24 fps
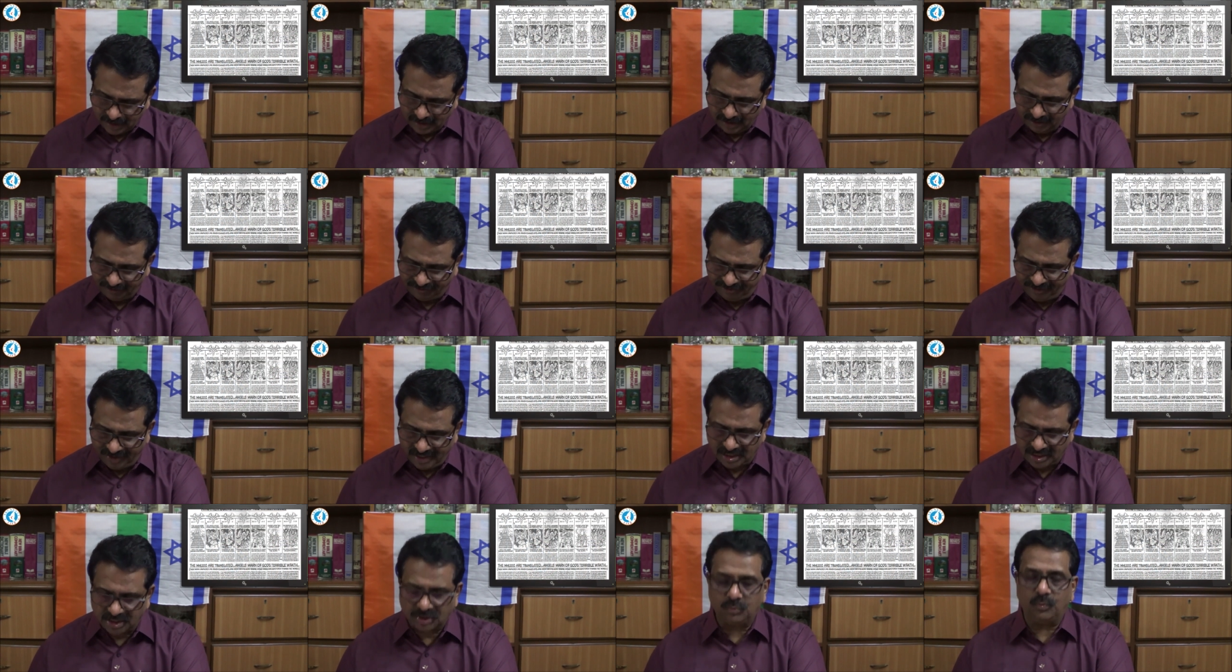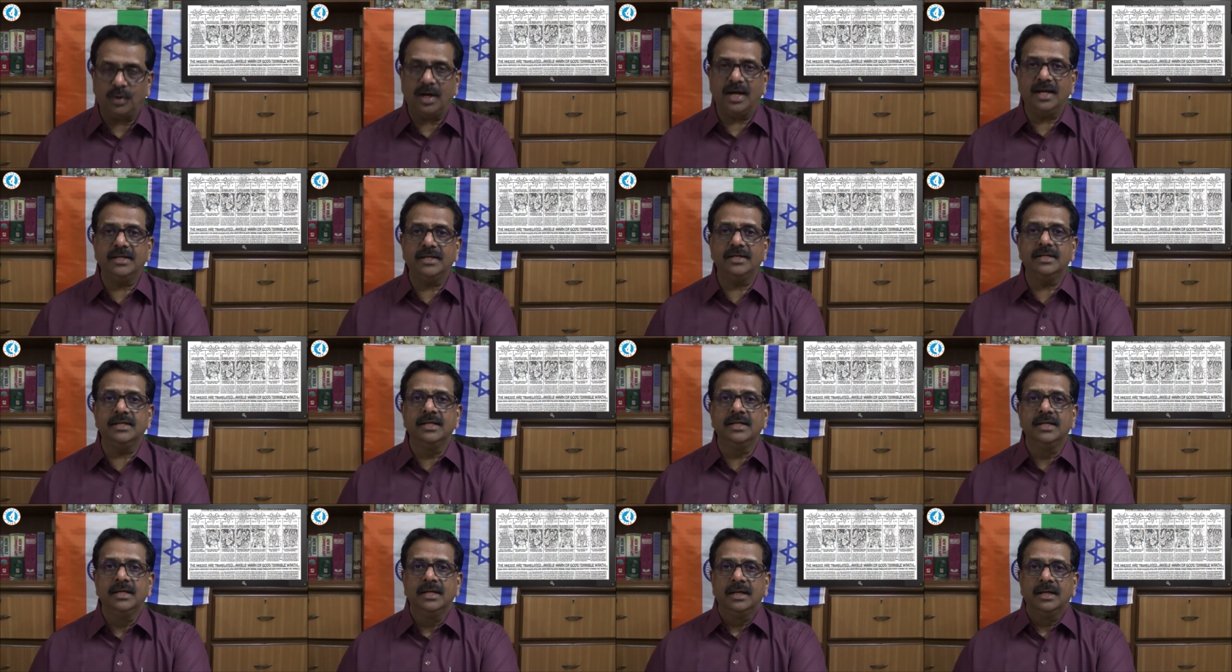The first
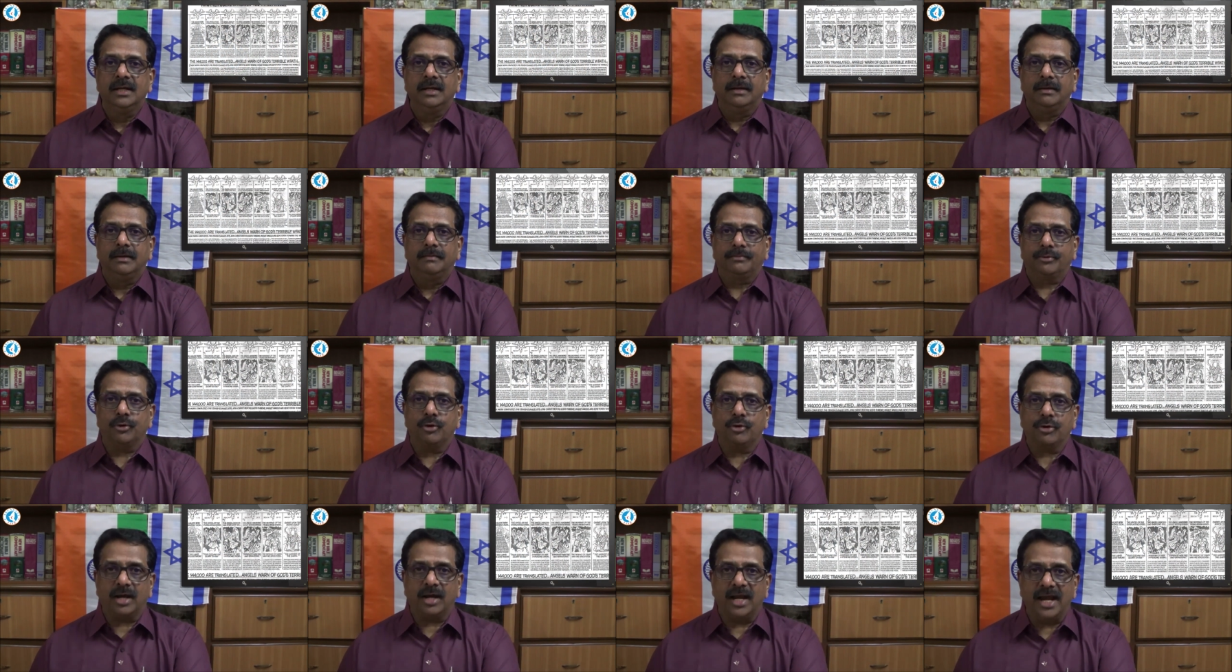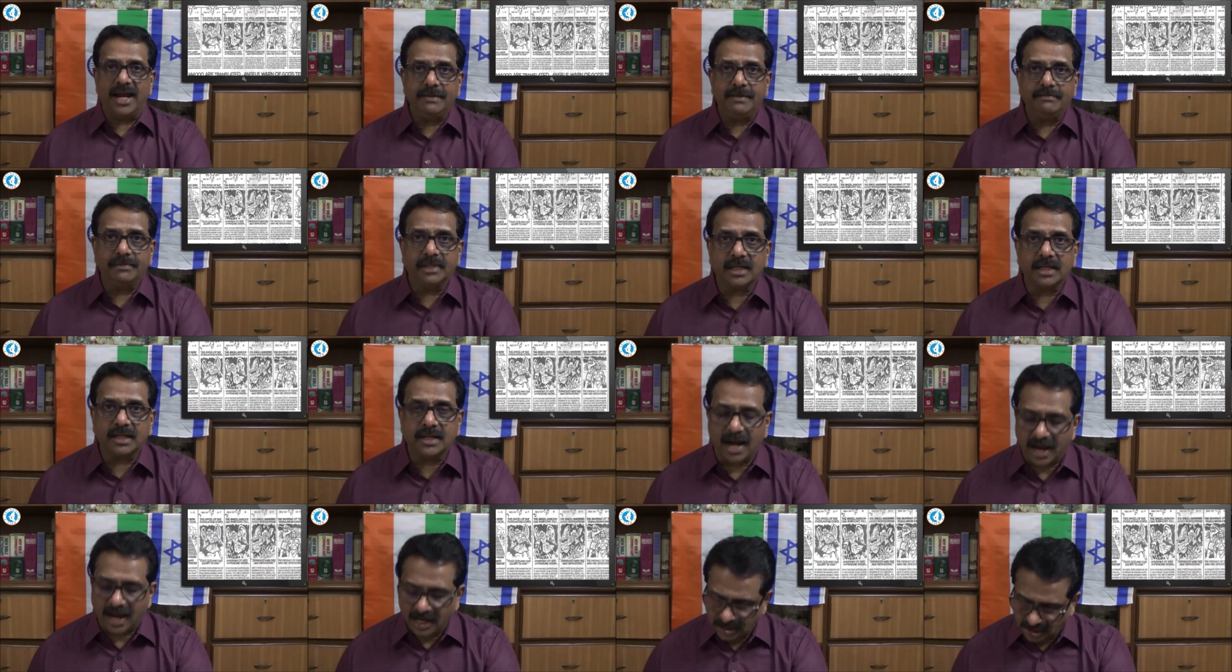one proclaimed the
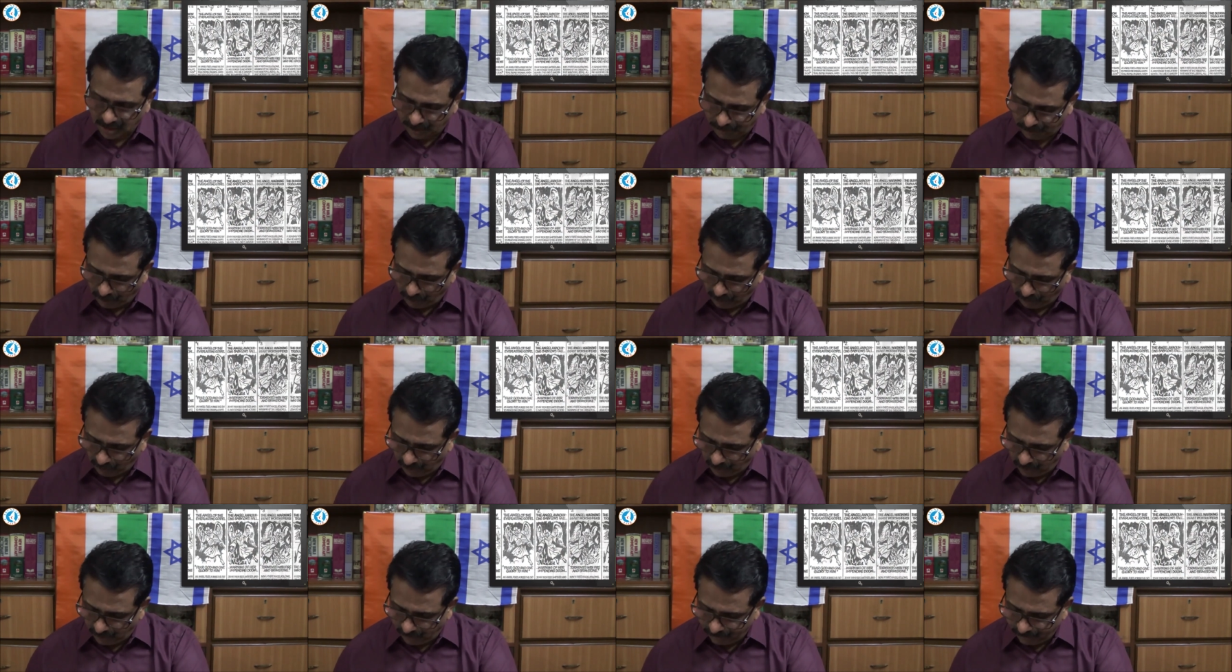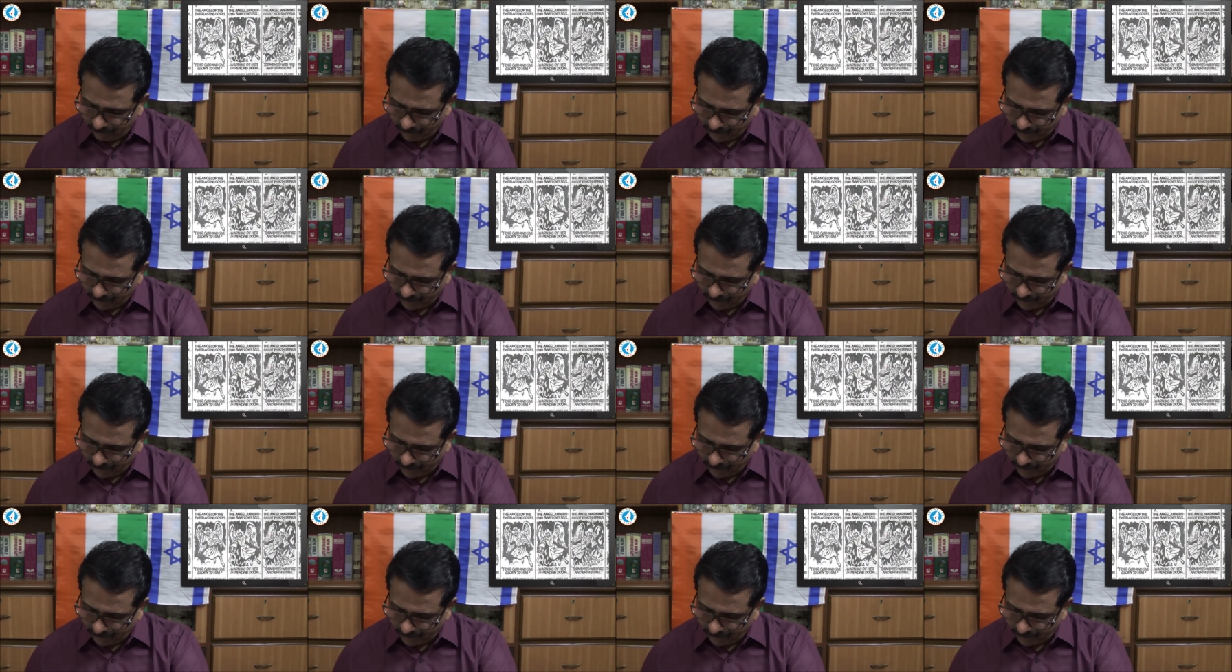gospel,